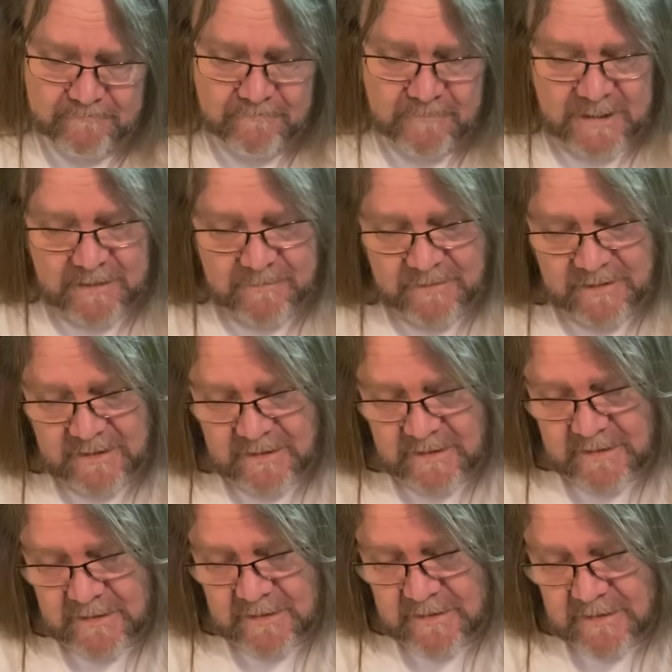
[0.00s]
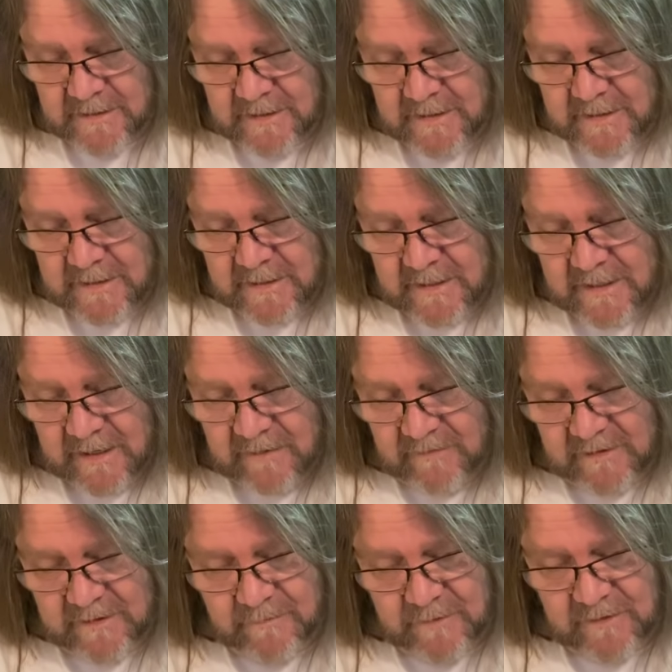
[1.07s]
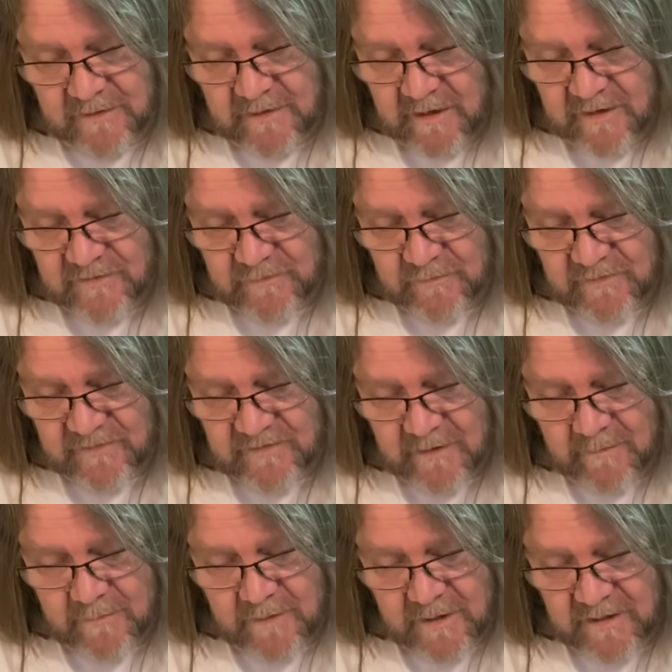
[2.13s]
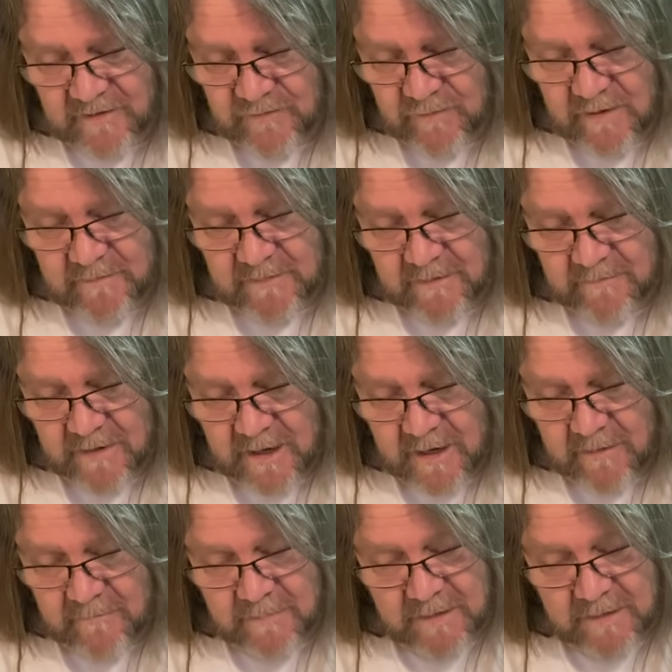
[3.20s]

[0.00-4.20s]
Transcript: maybe having communication with somebody, dreaming about them.